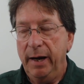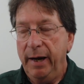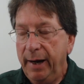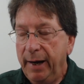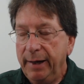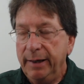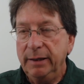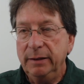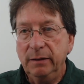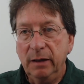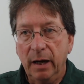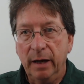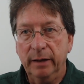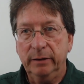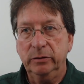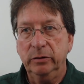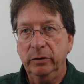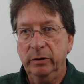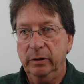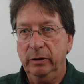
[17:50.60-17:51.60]
Any
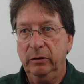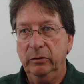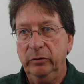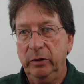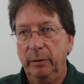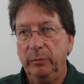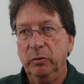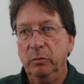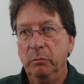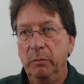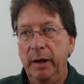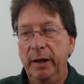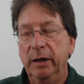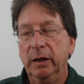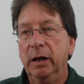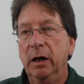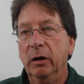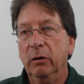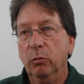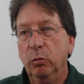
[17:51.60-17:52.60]
doctor that accepts
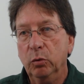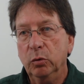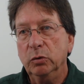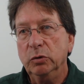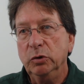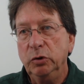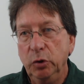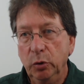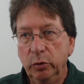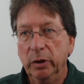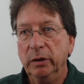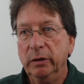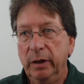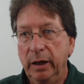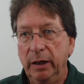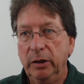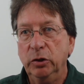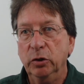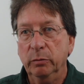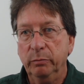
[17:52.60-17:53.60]
Medicare, you can
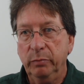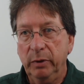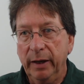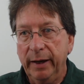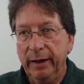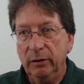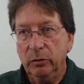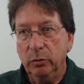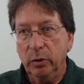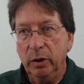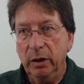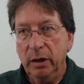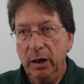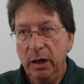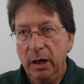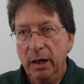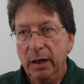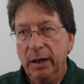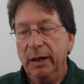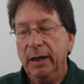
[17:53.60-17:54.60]
take your plan to it.
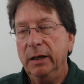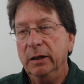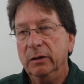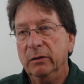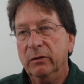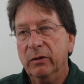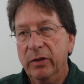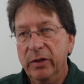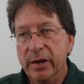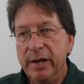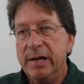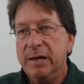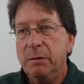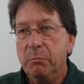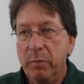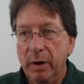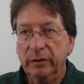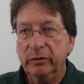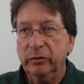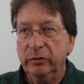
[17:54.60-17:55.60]
It is the
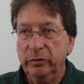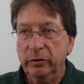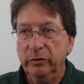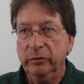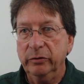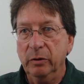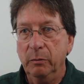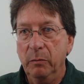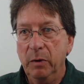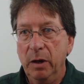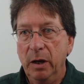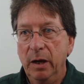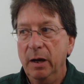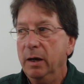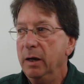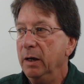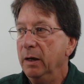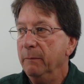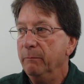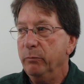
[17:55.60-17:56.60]
best system.
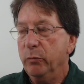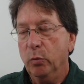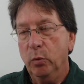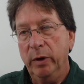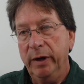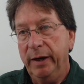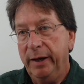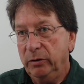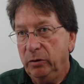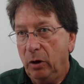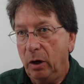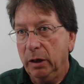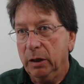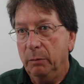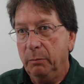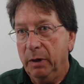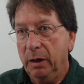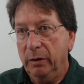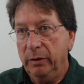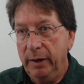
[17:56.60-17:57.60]
When they talk
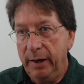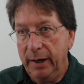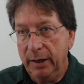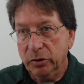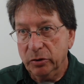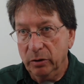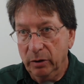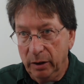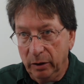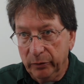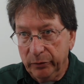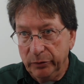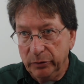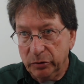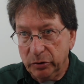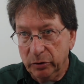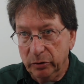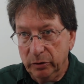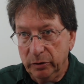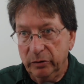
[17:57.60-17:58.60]
about national health
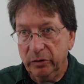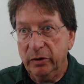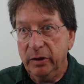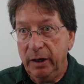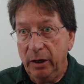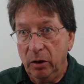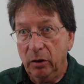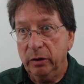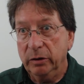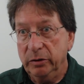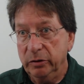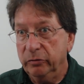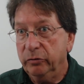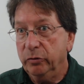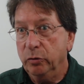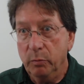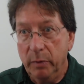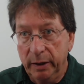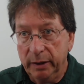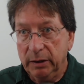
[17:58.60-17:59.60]
insurance, they ought to just
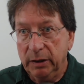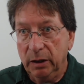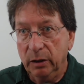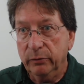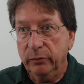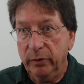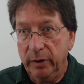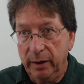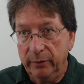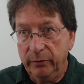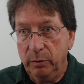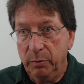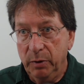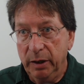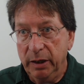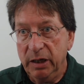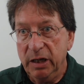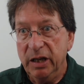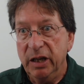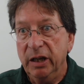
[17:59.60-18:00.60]
do Medicare for
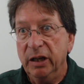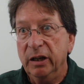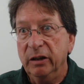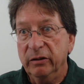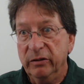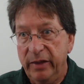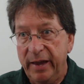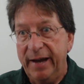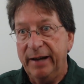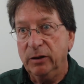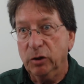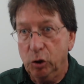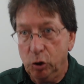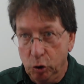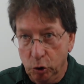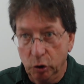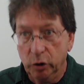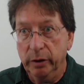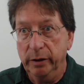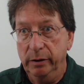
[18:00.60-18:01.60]
everybody. It is that
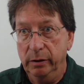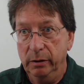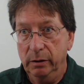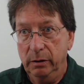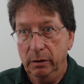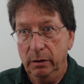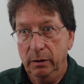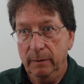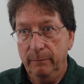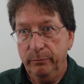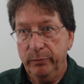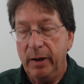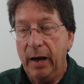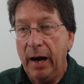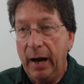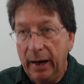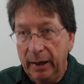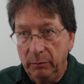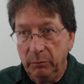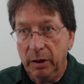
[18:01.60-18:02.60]
good.
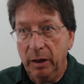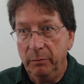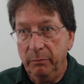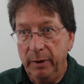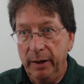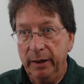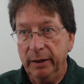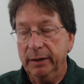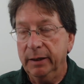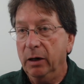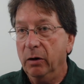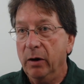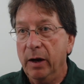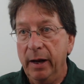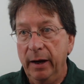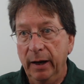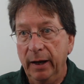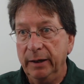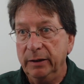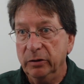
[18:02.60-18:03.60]
I'm on Medicare,
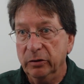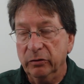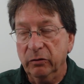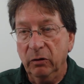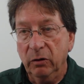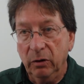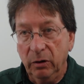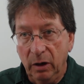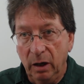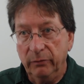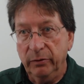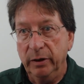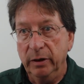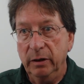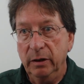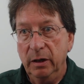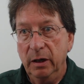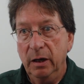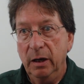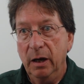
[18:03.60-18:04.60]
and I just love it.
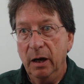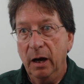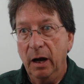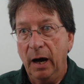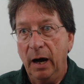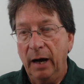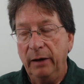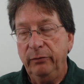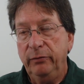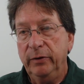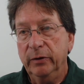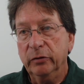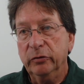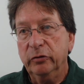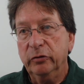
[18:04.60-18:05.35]
I feel